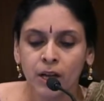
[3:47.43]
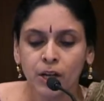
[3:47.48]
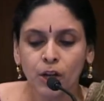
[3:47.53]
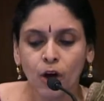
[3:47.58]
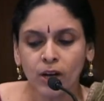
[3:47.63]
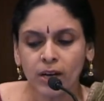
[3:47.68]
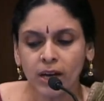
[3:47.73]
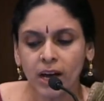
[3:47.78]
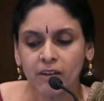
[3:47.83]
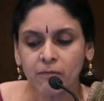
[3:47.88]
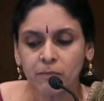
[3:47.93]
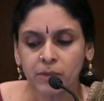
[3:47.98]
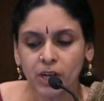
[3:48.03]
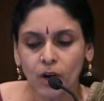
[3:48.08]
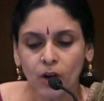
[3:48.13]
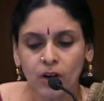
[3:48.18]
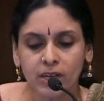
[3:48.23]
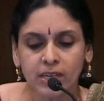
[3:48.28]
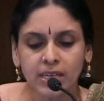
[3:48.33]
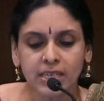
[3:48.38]
Non-government
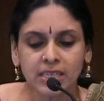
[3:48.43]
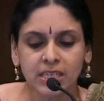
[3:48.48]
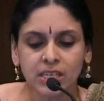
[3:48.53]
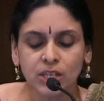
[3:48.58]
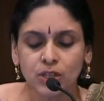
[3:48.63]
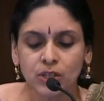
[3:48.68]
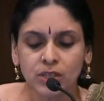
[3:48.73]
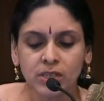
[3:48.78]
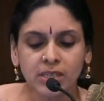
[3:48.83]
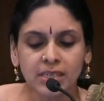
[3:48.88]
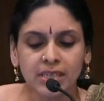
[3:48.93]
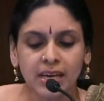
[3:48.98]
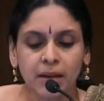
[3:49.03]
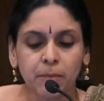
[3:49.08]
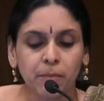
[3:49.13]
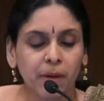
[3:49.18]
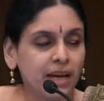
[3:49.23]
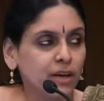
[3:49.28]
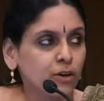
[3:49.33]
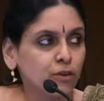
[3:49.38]
organizations
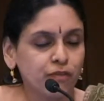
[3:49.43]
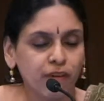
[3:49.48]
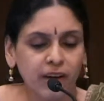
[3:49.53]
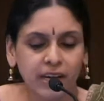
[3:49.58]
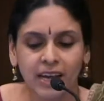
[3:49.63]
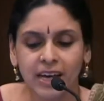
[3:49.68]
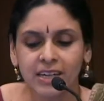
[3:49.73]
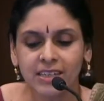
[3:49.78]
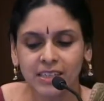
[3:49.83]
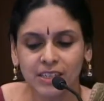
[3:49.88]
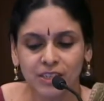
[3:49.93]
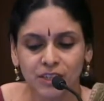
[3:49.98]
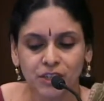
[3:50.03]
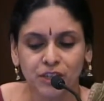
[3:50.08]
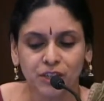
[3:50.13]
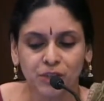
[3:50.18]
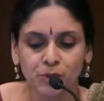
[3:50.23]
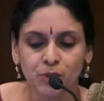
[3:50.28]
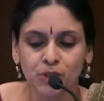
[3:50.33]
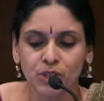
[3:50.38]
and microfinance
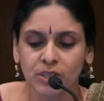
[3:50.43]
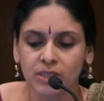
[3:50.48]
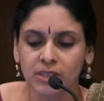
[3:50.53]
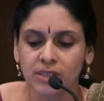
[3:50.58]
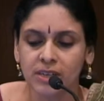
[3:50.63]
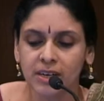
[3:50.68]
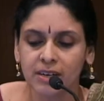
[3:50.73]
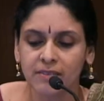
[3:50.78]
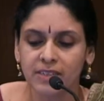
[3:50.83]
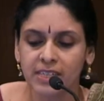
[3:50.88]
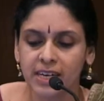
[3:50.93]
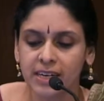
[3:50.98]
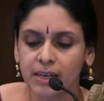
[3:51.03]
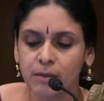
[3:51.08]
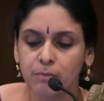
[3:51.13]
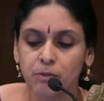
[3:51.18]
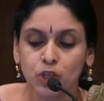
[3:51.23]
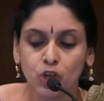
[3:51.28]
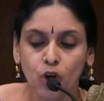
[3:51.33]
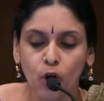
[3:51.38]
institutions have set
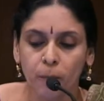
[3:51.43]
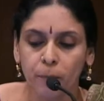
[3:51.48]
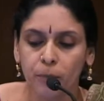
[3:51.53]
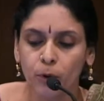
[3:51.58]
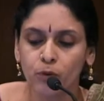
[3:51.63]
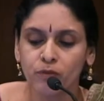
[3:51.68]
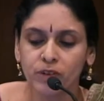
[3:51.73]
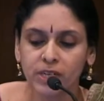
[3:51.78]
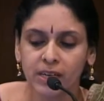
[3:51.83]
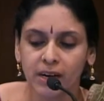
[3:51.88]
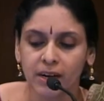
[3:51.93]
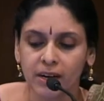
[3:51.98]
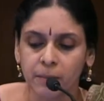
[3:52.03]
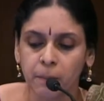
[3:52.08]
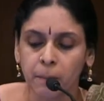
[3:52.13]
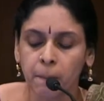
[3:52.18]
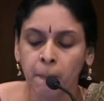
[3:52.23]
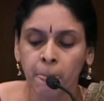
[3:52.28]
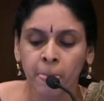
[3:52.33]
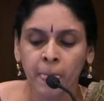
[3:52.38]
up shop over
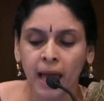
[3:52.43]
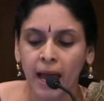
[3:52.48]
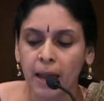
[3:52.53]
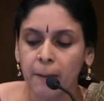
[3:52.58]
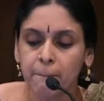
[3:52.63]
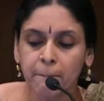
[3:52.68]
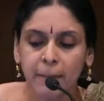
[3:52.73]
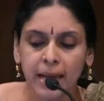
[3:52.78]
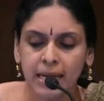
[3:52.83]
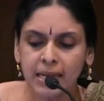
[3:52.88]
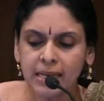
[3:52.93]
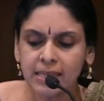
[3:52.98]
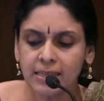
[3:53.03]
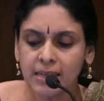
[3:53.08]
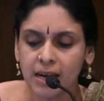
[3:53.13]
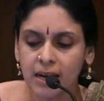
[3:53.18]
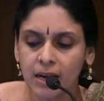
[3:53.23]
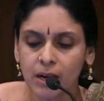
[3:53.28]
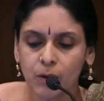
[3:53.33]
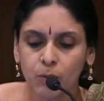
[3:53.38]
time, and many
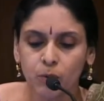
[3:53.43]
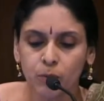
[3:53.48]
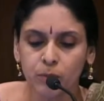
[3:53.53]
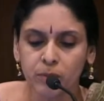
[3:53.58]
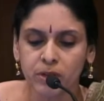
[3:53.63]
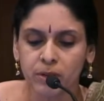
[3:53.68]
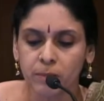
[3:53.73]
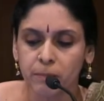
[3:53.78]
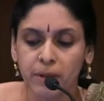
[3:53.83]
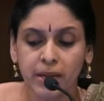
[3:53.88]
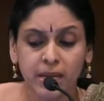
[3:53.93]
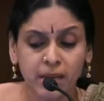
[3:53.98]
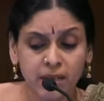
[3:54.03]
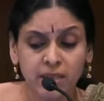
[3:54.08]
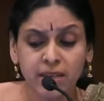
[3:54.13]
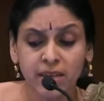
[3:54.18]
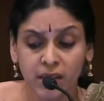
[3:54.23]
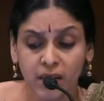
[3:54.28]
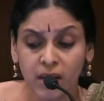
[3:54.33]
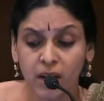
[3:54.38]
Sangha women, many
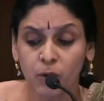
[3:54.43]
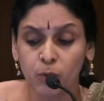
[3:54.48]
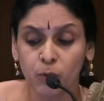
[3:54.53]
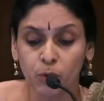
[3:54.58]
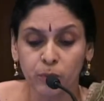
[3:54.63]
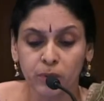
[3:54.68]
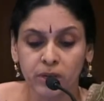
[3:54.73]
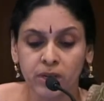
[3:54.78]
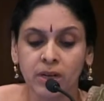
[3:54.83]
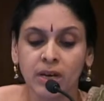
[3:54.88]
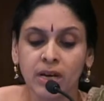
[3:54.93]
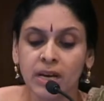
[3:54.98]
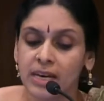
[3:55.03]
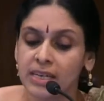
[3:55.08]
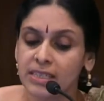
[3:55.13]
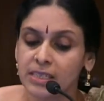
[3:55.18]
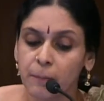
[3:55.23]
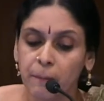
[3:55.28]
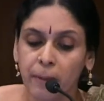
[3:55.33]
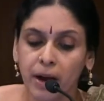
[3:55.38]
a Sangha woman
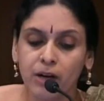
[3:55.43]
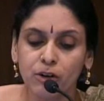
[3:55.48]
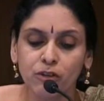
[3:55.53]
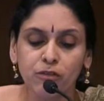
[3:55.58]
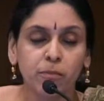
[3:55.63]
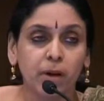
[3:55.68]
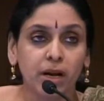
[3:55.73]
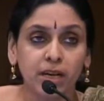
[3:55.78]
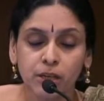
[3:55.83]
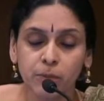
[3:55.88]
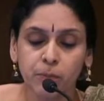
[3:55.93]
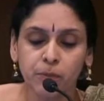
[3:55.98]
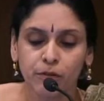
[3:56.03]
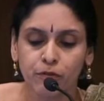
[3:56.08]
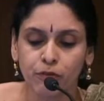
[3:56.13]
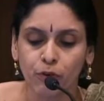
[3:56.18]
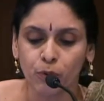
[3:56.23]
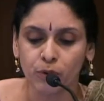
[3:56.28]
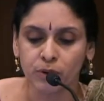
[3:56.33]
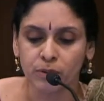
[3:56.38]
is a part of multiple
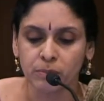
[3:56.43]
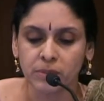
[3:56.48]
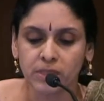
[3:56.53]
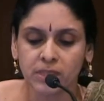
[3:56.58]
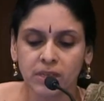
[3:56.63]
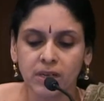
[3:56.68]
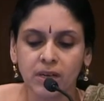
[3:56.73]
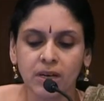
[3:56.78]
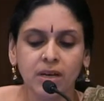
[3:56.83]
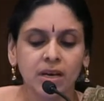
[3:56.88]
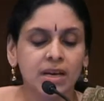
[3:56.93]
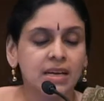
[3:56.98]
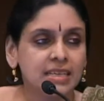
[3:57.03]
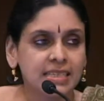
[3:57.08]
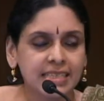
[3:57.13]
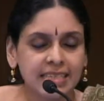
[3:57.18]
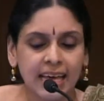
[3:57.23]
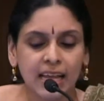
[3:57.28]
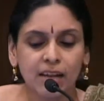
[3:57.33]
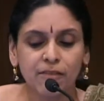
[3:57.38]
forums,
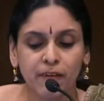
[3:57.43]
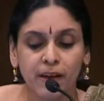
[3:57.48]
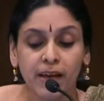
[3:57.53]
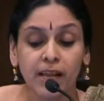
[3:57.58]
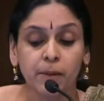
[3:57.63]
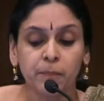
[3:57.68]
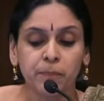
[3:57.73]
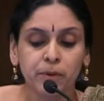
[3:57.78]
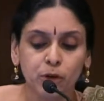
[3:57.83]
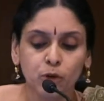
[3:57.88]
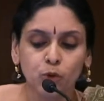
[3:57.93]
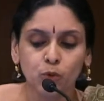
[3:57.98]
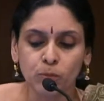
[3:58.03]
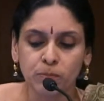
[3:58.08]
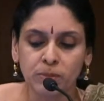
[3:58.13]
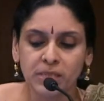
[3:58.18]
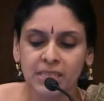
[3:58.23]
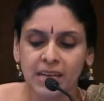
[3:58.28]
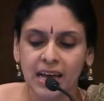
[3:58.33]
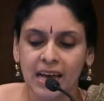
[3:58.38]
self-help
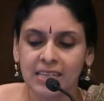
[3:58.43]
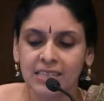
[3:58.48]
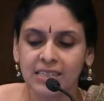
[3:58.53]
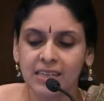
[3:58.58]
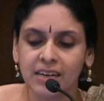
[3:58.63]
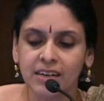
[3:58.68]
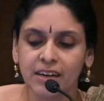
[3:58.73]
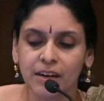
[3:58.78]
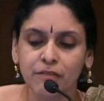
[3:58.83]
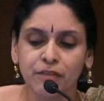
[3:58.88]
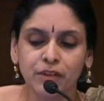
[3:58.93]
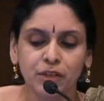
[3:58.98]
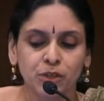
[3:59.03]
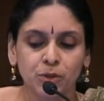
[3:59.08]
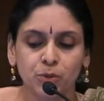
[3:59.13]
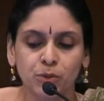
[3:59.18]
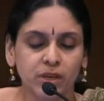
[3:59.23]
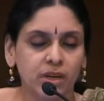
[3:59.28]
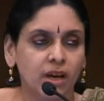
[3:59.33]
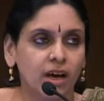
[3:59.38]
groups as they are referred
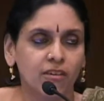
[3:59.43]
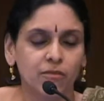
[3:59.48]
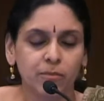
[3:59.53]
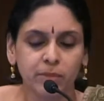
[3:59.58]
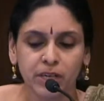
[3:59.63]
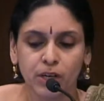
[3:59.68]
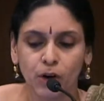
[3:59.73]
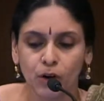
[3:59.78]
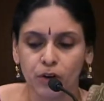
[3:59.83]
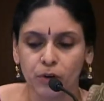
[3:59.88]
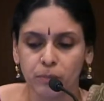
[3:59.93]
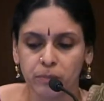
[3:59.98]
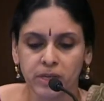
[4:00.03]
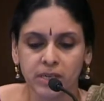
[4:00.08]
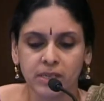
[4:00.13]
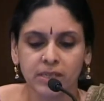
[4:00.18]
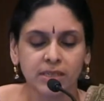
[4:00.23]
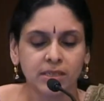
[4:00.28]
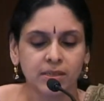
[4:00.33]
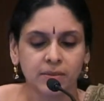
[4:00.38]
to in government
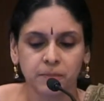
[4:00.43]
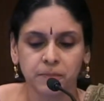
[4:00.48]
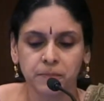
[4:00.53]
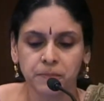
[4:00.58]
documents